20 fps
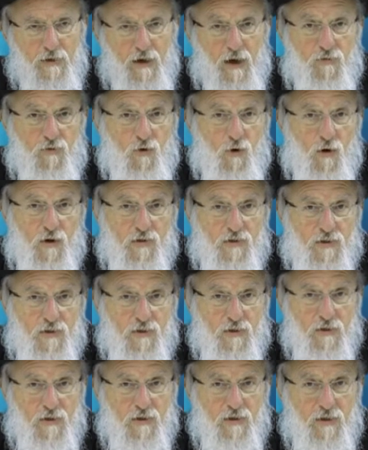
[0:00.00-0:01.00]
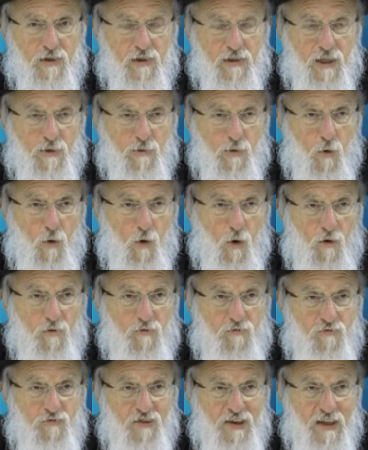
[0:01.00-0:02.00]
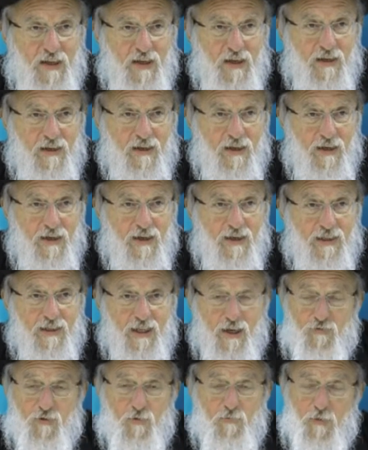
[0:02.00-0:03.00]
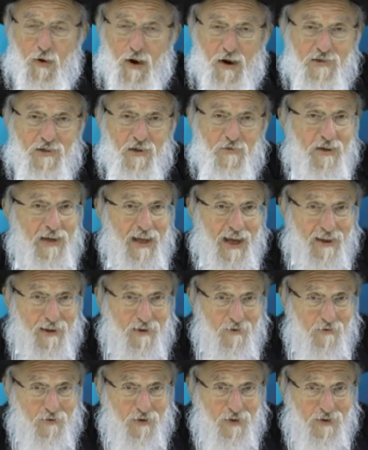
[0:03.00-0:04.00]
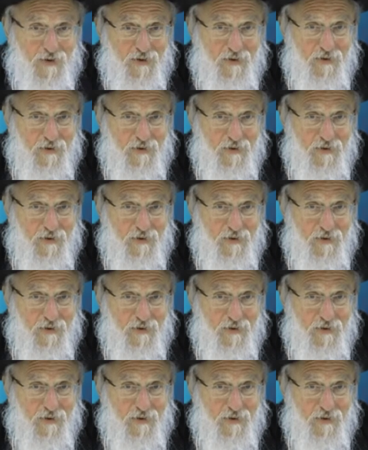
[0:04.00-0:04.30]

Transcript: Of course, they were all feeling different parts of an elephant.